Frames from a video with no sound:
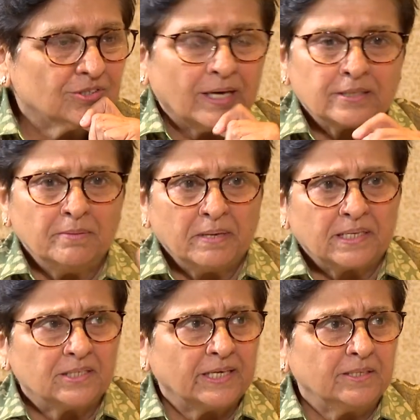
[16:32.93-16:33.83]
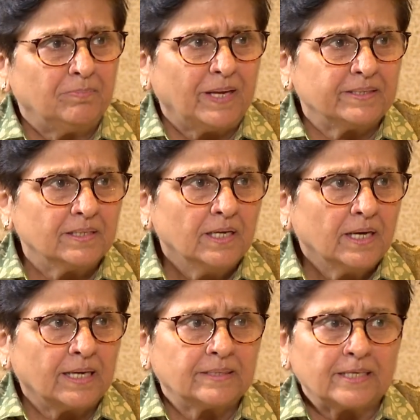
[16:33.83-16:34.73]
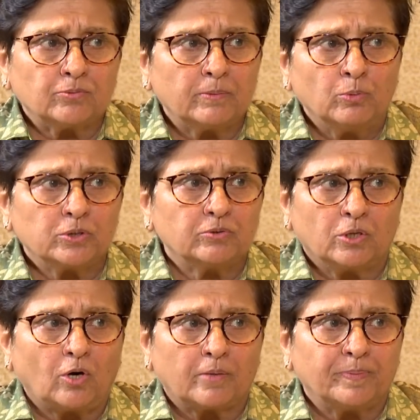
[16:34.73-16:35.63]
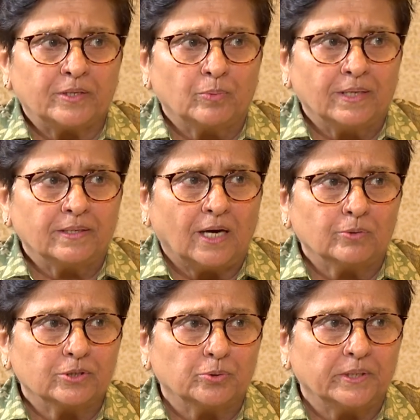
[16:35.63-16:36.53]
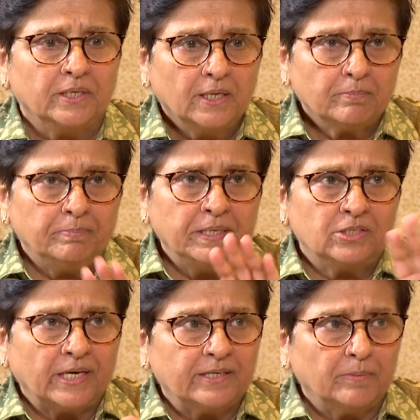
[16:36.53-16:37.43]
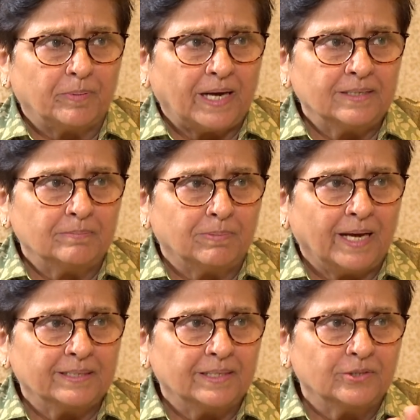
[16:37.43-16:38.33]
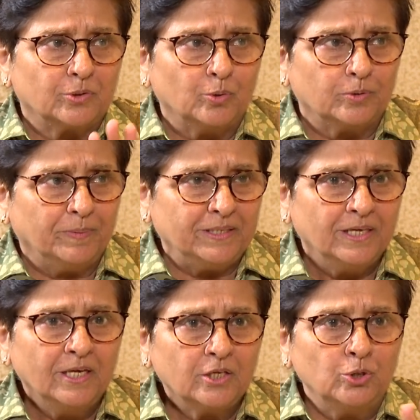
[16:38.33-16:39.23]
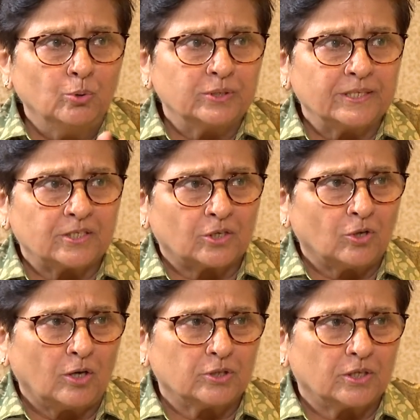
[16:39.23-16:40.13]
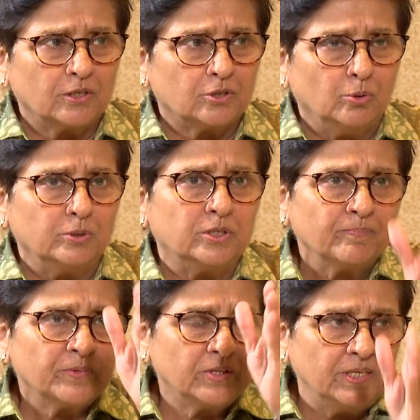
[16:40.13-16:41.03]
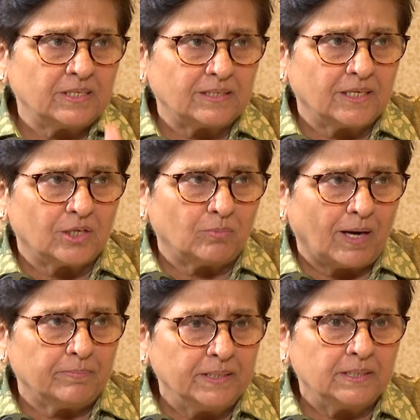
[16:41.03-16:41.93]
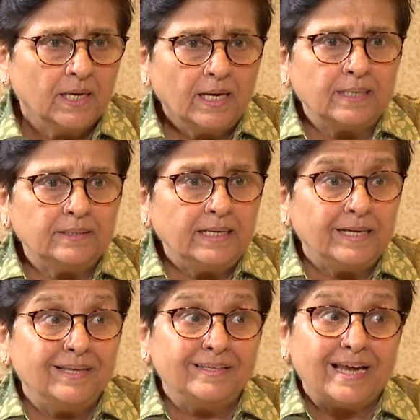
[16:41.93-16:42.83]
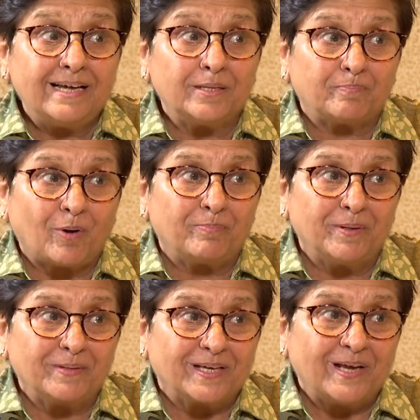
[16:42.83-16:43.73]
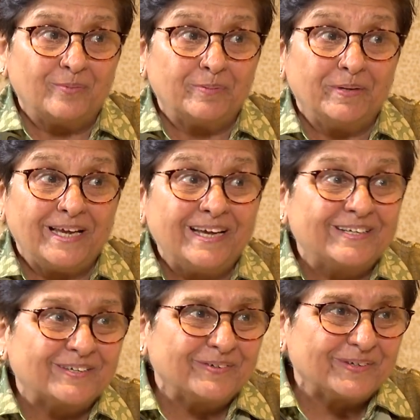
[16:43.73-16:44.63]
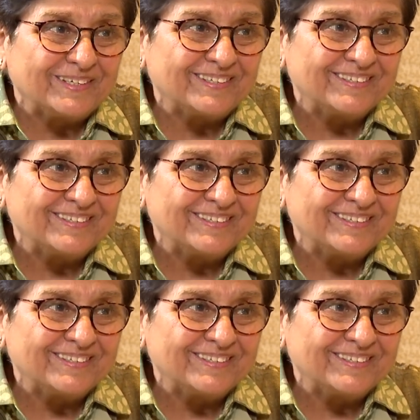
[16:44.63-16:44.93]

So I think make it gender blind. And that's what most of the corporate world now is doing, being gender blind in recruitment, using technological tools. These are the requirements. And then in the end, the problem again would be interviewing.